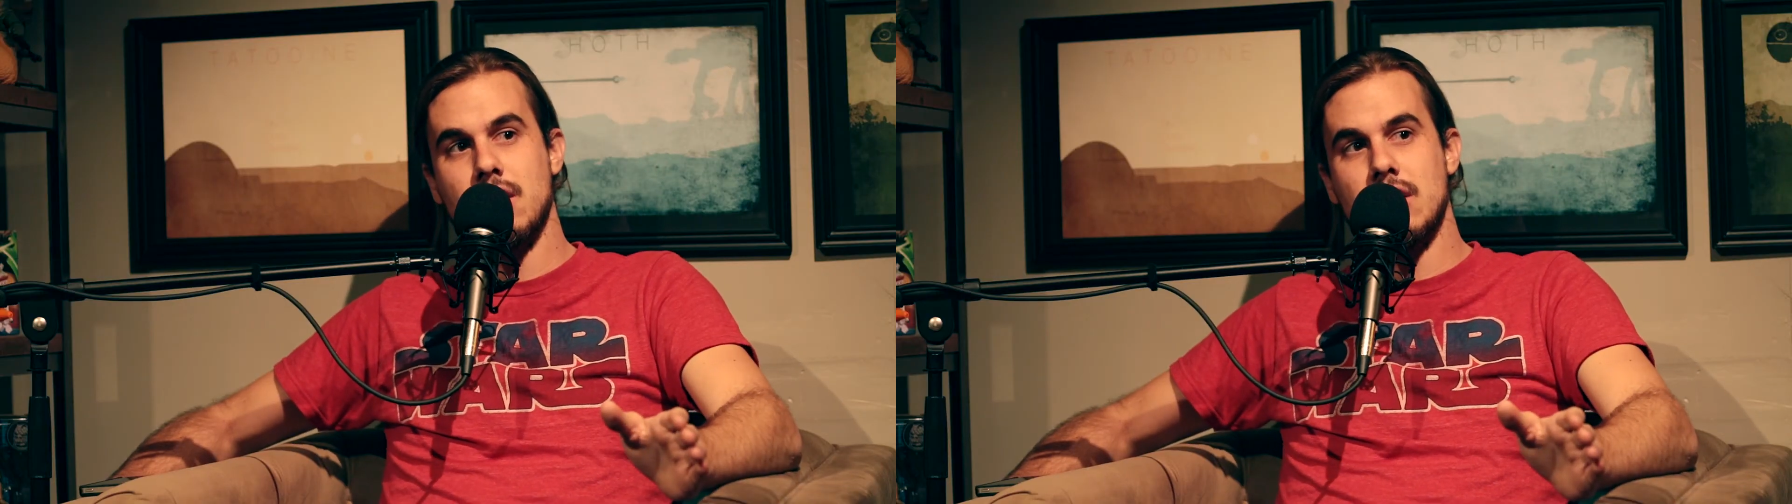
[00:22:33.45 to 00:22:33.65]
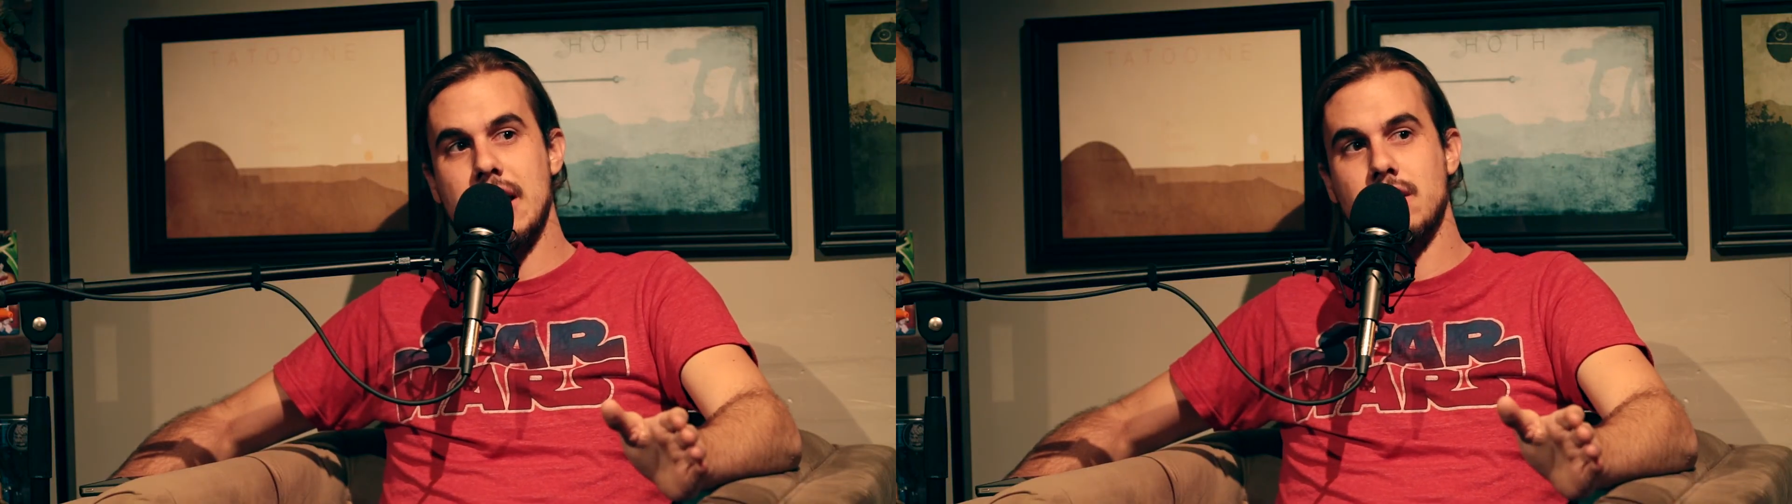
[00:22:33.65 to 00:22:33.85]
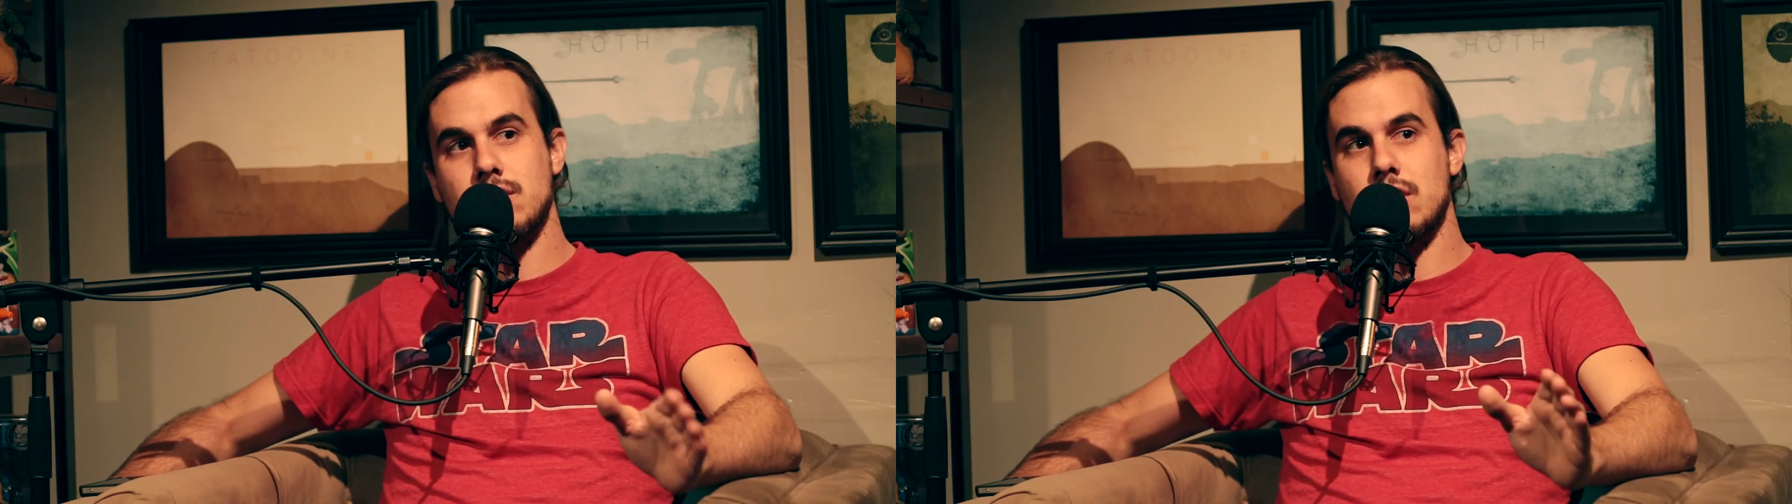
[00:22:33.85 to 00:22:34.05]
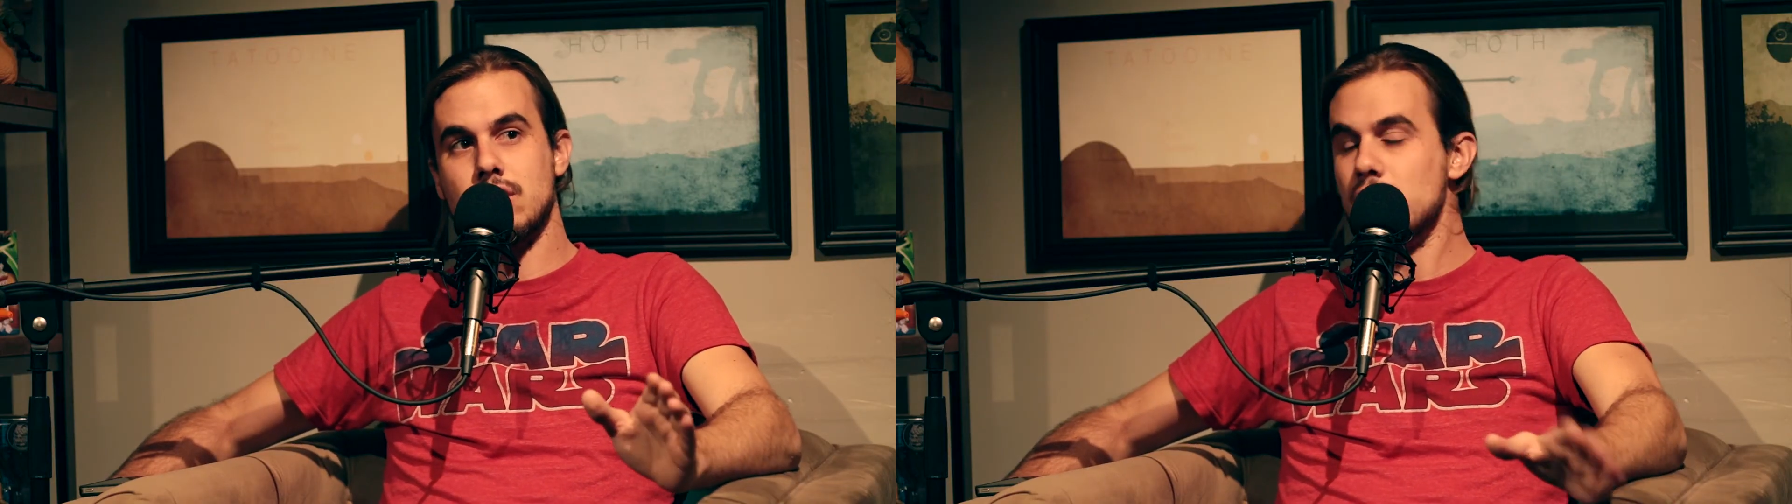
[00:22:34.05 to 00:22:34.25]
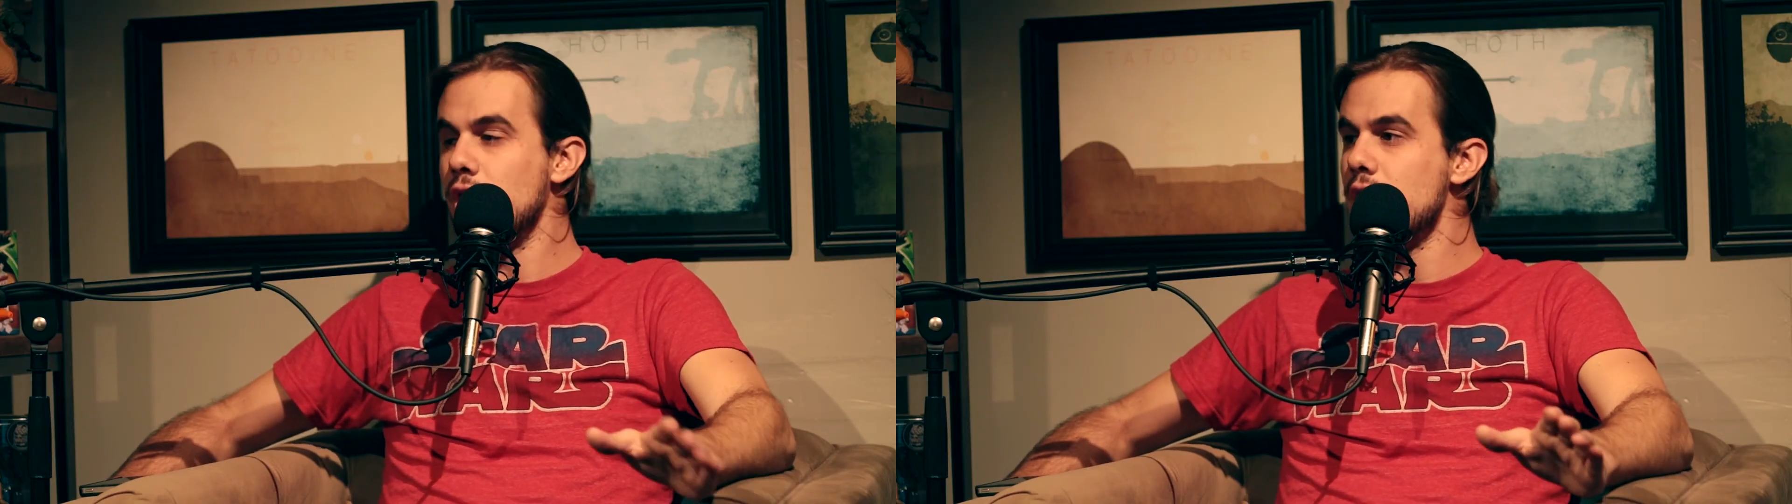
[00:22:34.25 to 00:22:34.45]
Like,
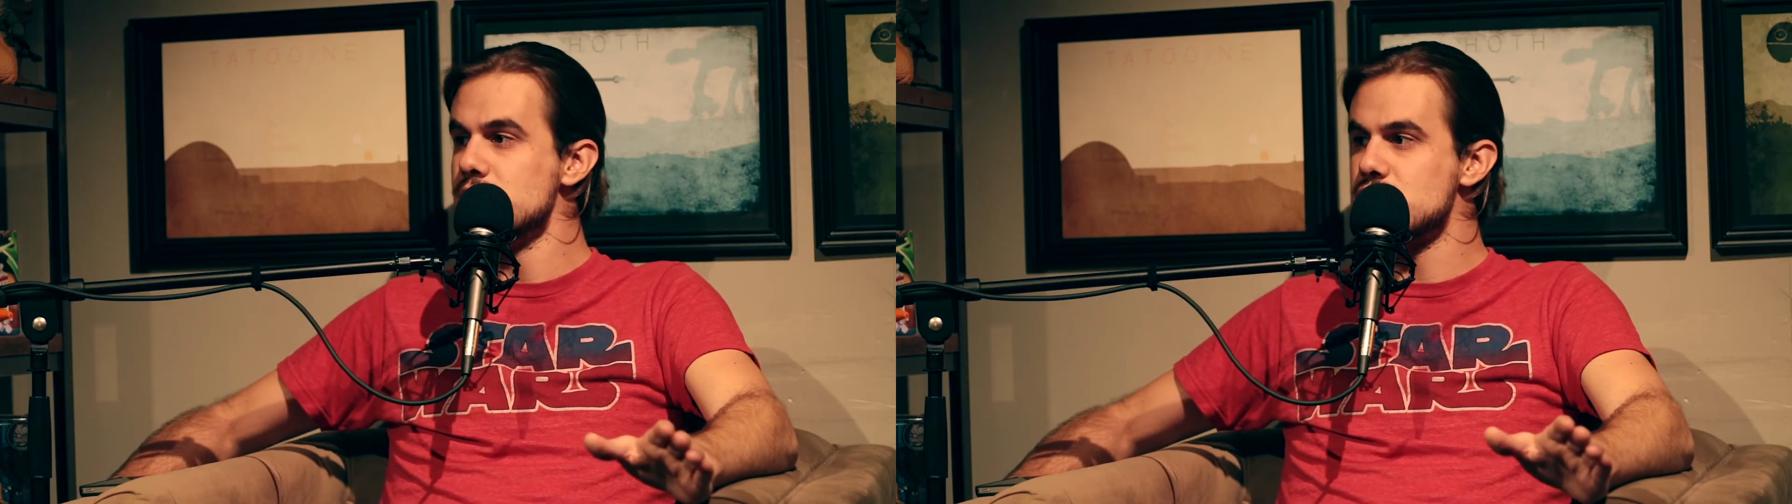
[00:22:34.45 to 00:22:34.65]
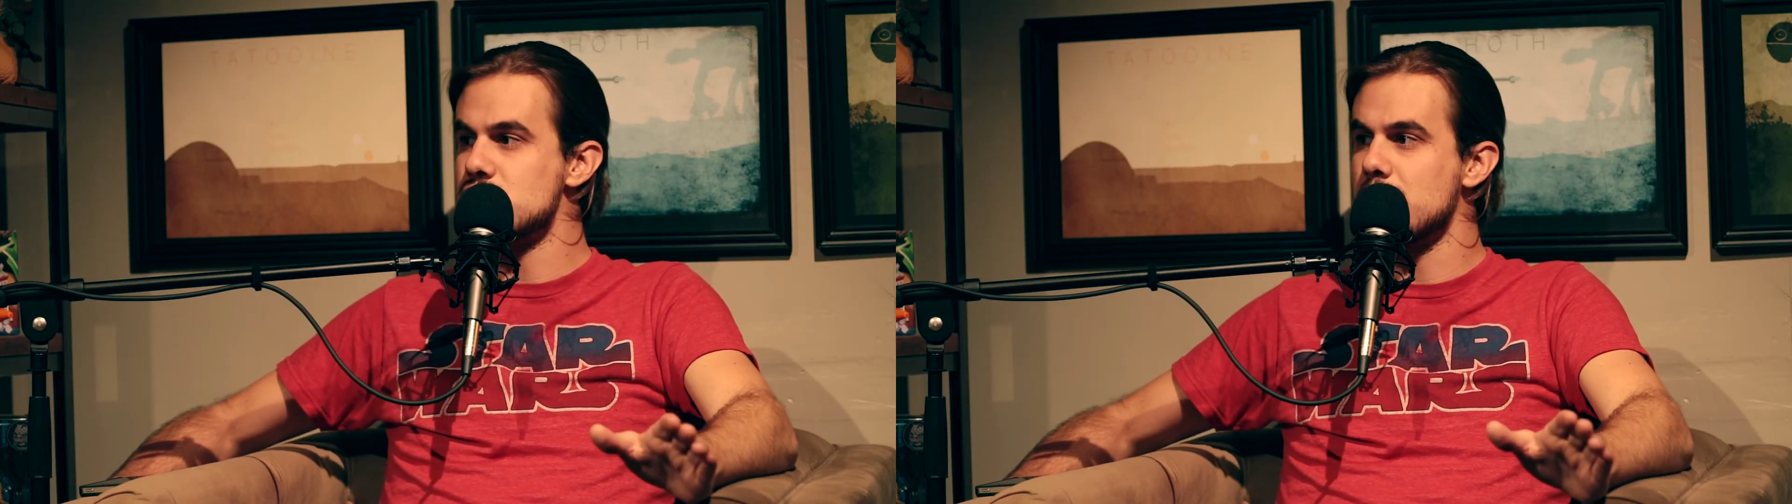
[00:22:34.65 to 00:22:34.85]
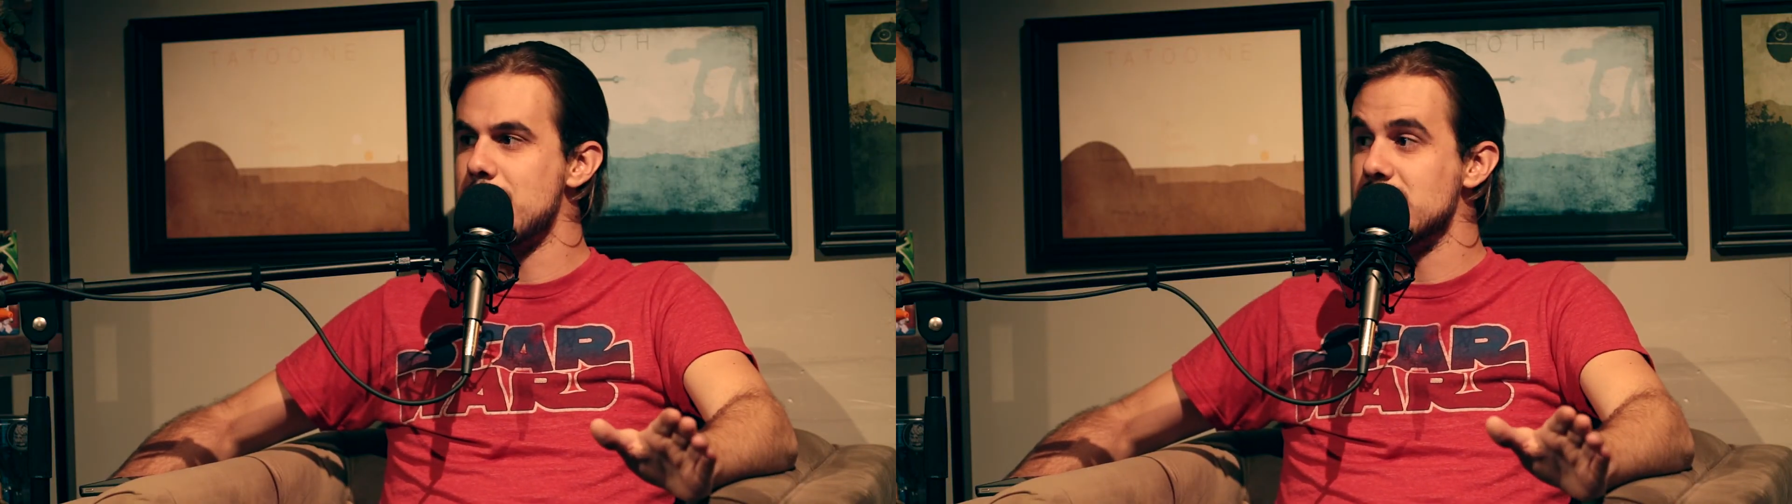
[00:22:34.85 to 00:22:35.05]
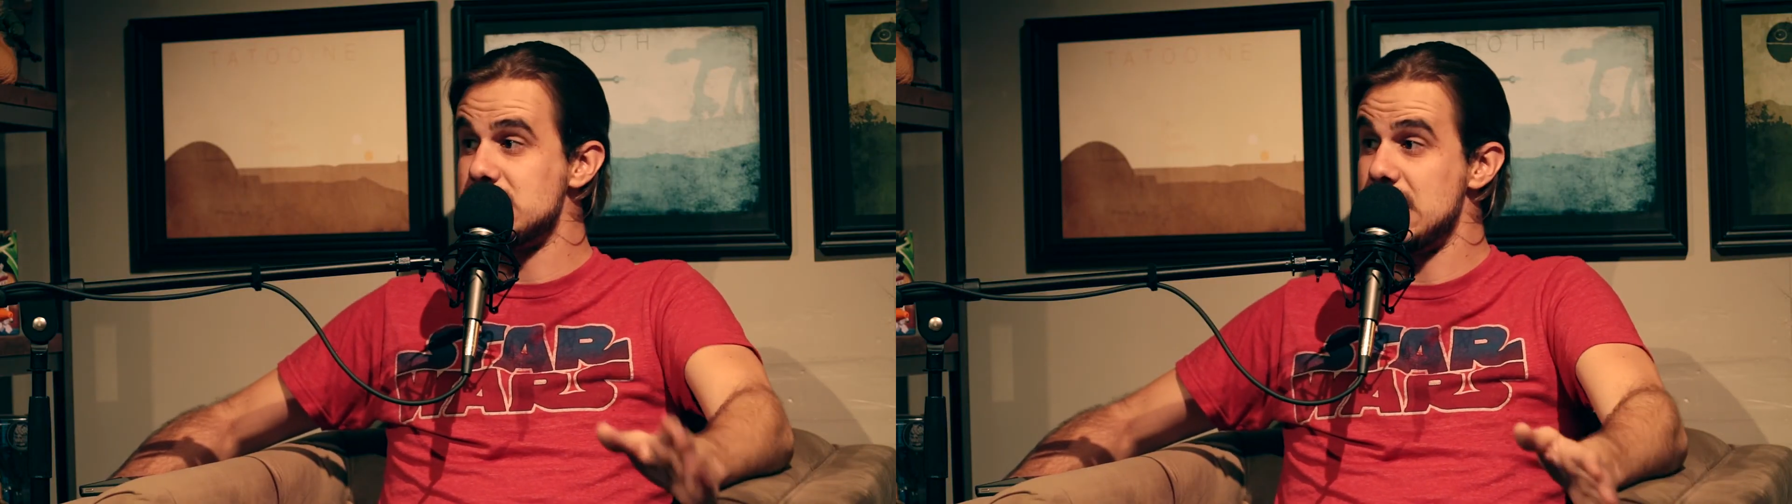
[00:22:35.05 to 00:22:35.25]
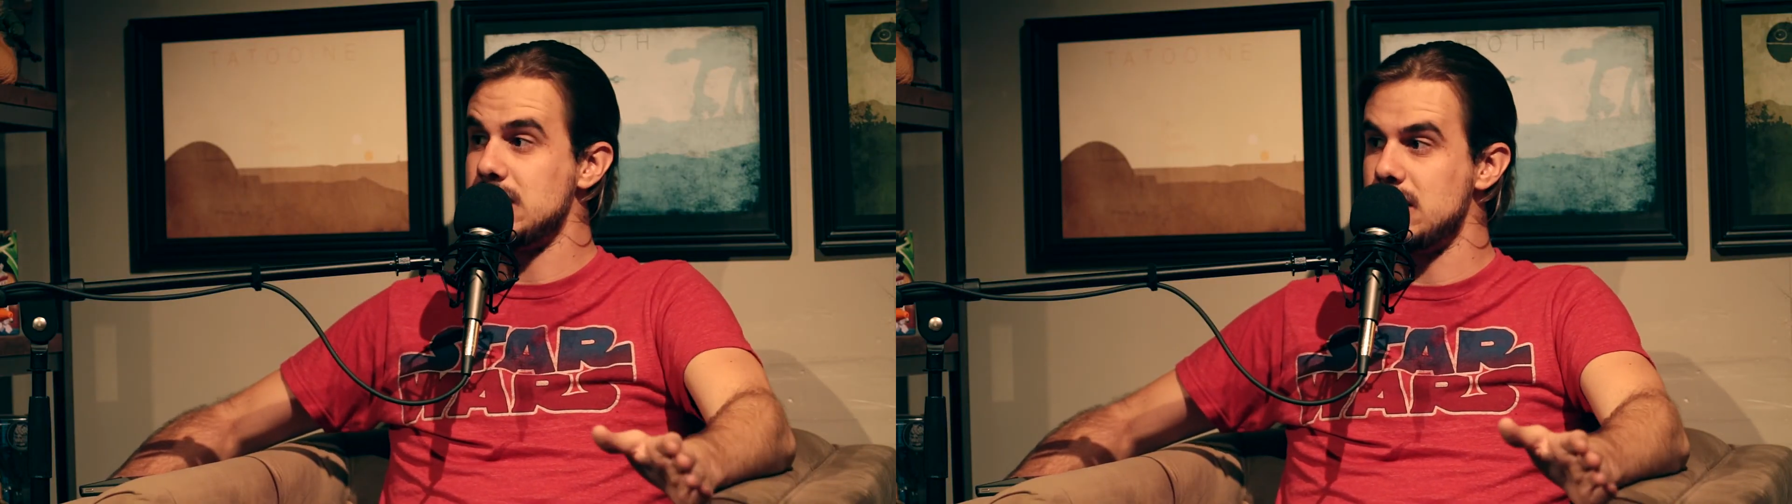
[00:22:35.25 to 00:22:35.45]
the clones took about 10